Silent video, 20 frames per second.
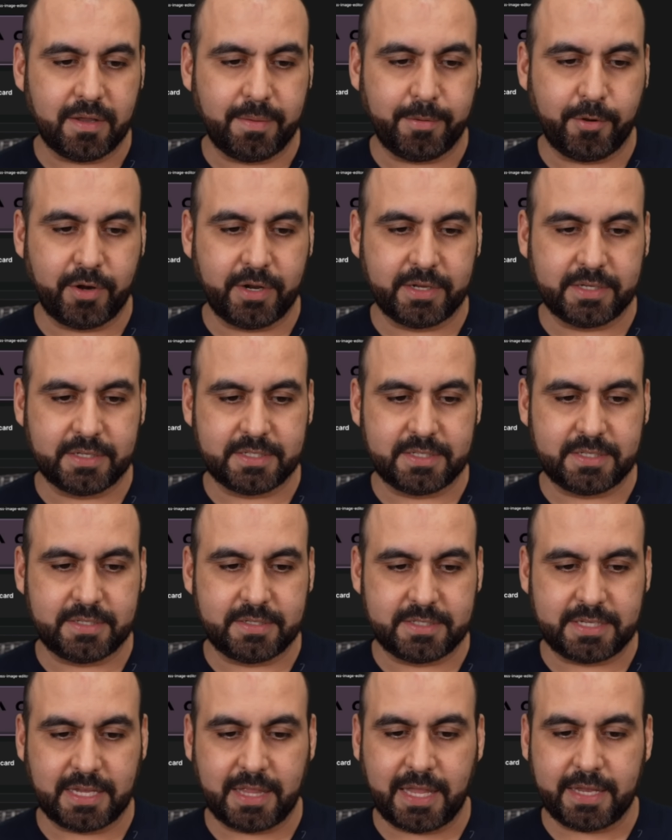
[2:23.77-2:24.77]
I'm going to
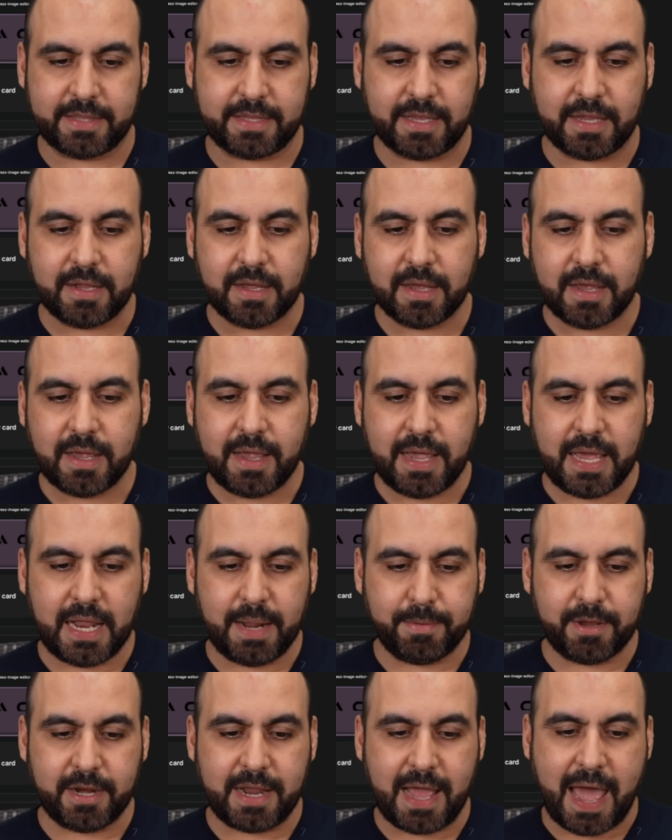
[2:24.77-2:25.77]
select it and
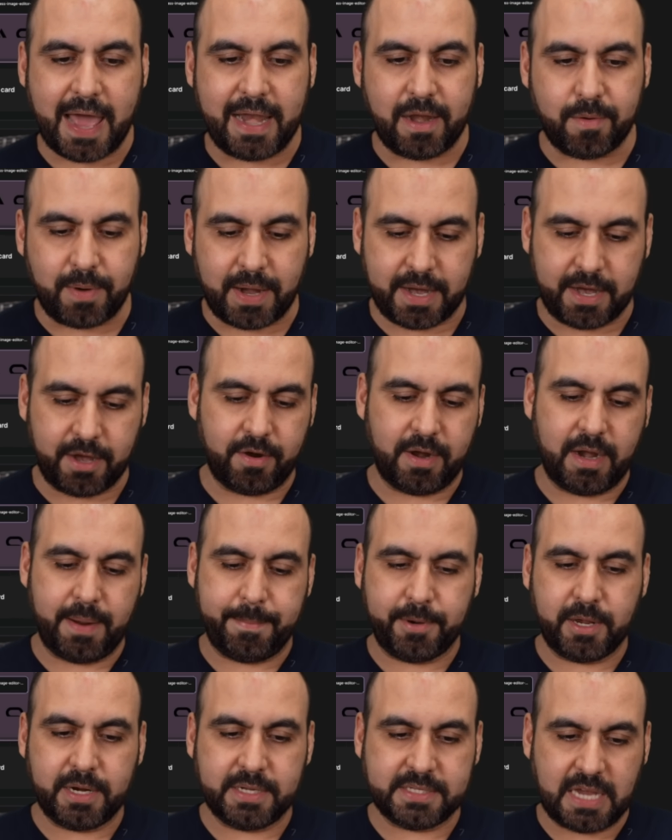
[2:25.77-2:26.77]
I'm going to add it right here.
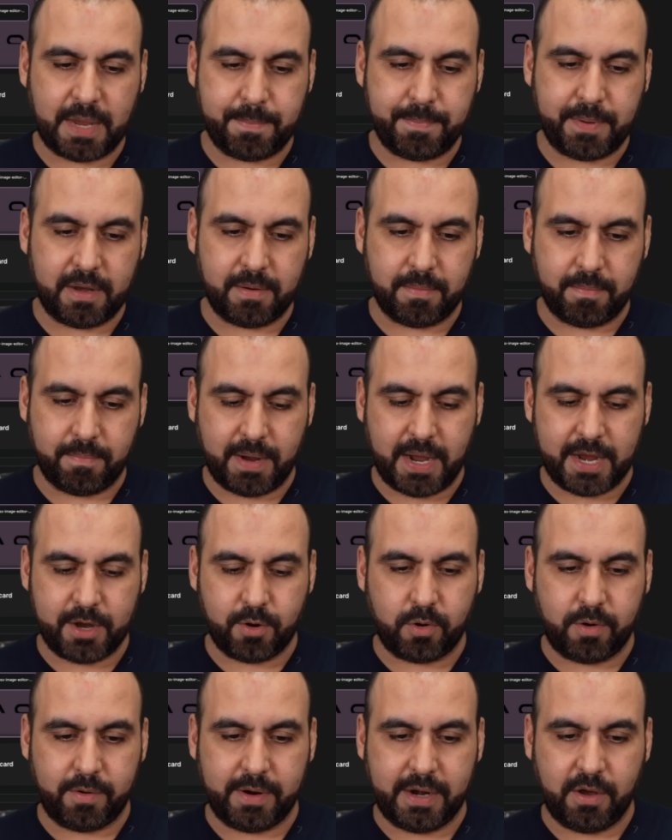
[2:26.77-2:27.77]
I'm going to type in my
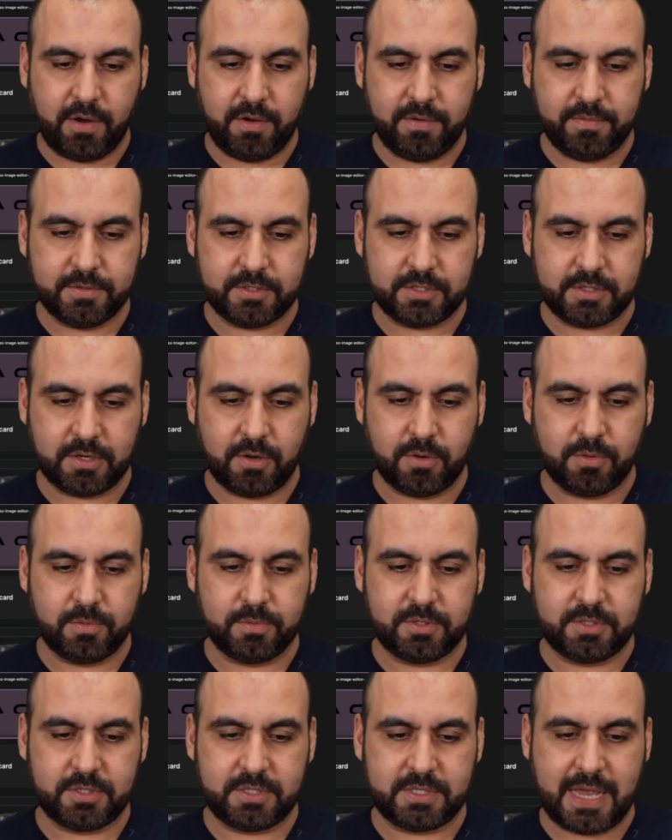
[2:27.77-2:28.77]
URL. So
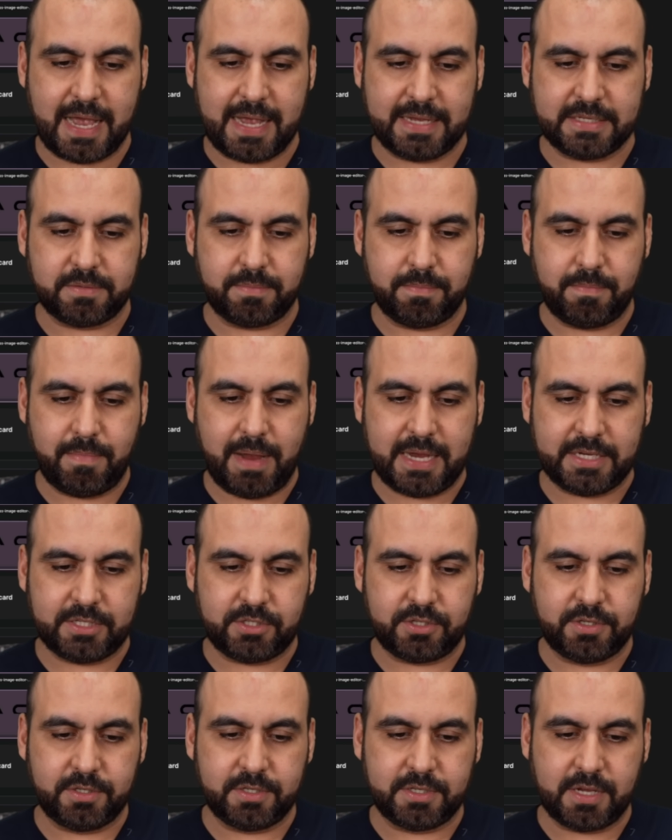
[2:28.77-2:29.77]
that's
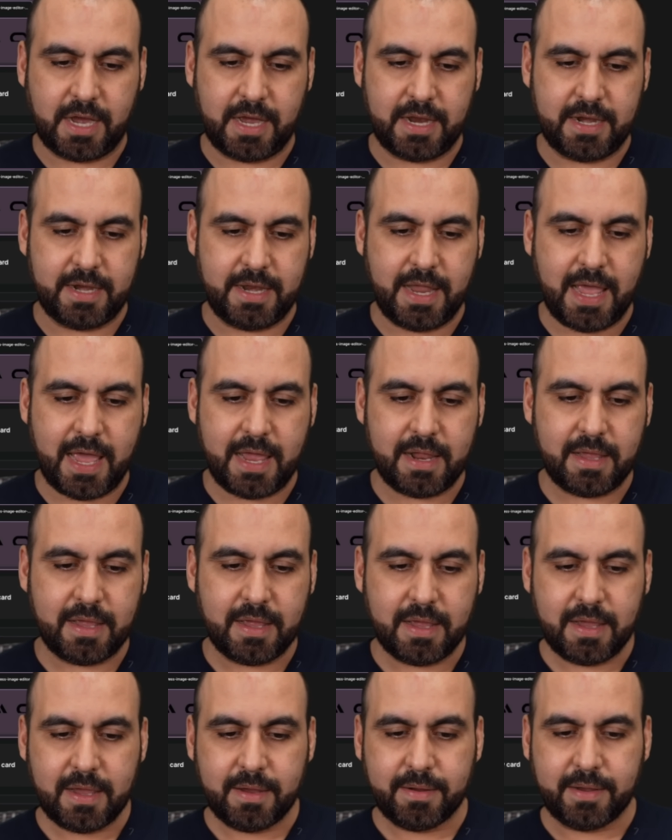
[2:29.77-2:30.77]
master.net.
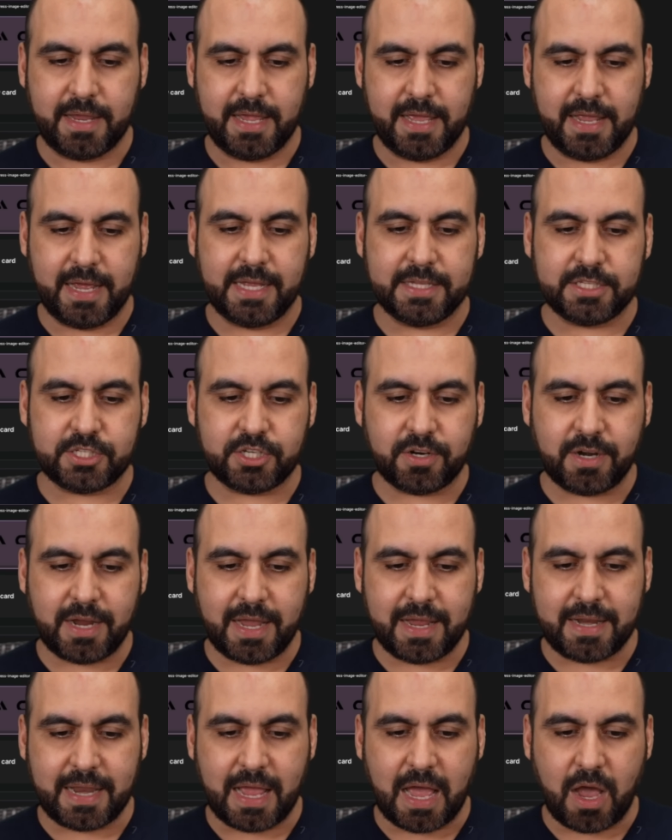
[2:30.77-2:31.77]
Hit enter
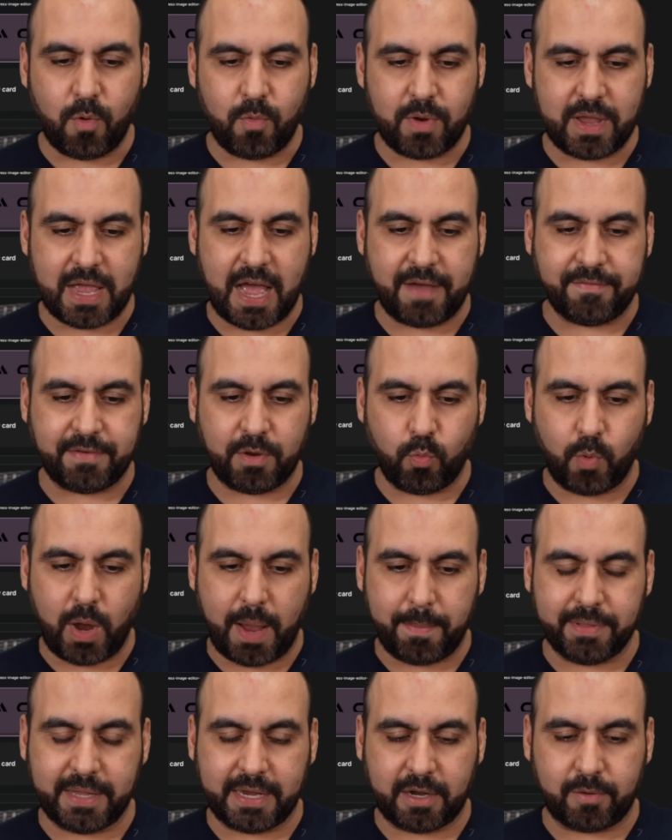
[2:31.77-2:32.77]
and now we have a
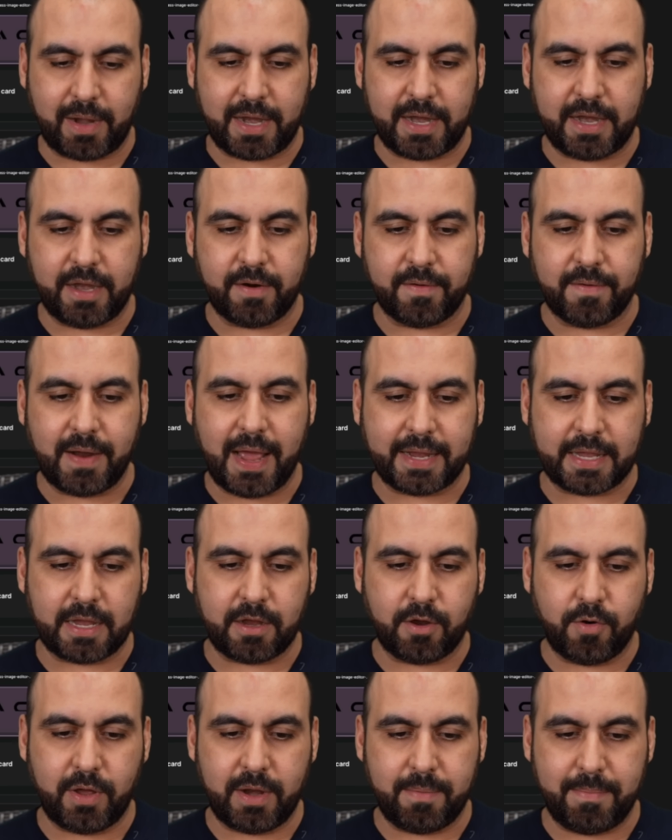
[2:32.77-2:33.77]
web link right here. I
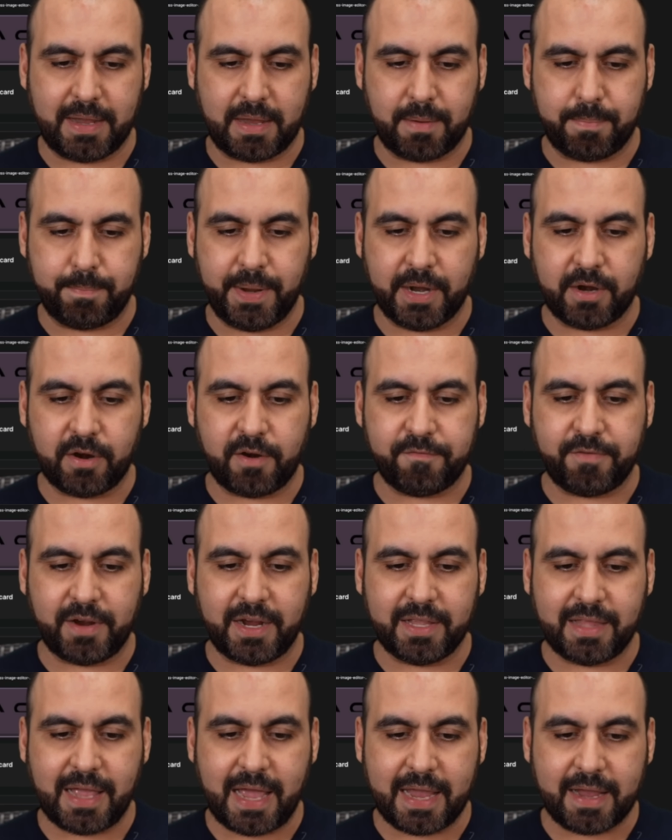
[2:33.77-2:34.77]
can go ahead and make it bigger if
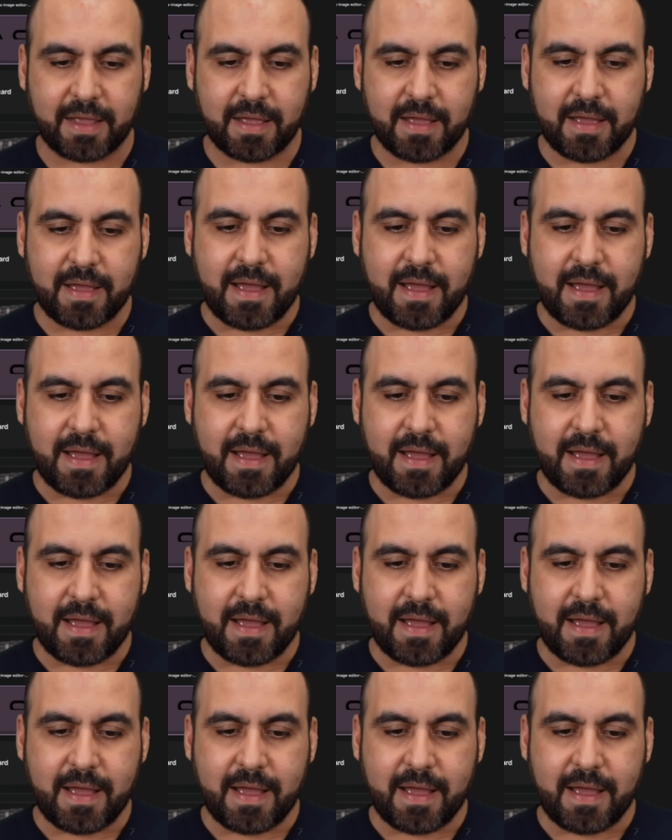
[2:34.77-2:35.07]
I like.